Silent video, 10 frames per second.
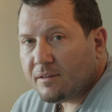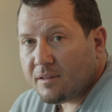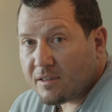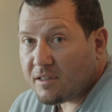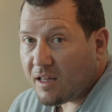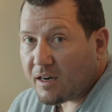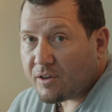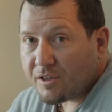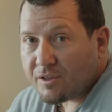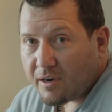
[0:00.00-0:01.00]
There's a lot of
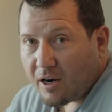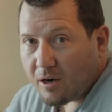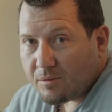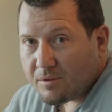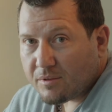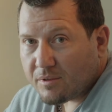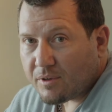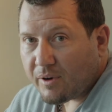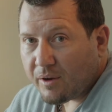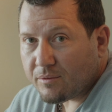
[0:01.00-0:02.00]
Christian Arabs
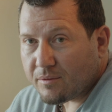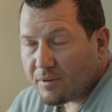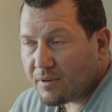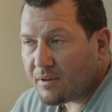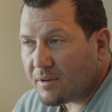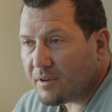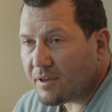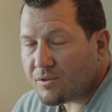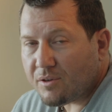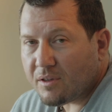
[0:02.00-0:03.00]
around
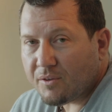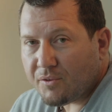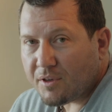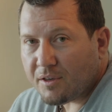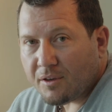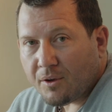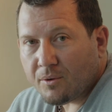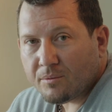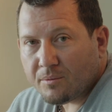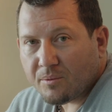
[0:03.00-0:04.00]
Israel, if you didn't
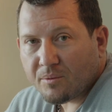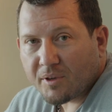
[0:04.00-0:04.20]
know. We